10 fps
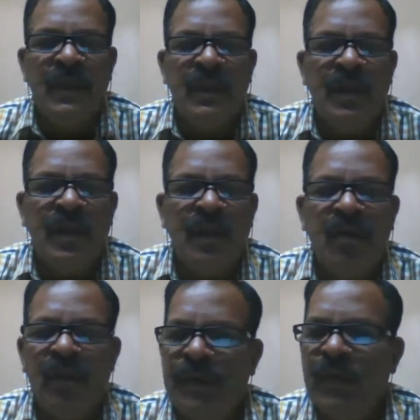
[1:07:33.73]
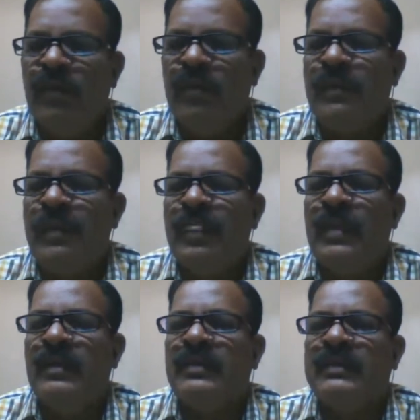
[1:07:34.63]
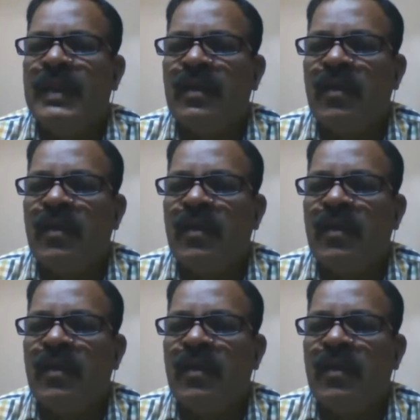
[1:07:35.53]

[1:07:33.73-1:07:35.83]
uh, we view that